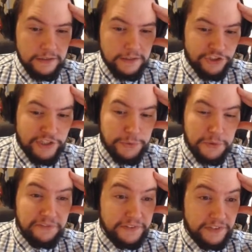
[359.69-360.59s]
She's worth
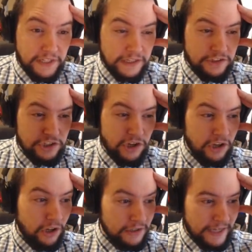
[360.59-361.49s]
15. She's got a
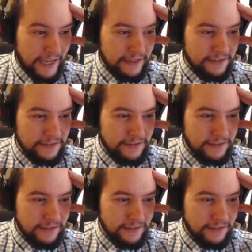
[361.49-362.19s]
lot of text.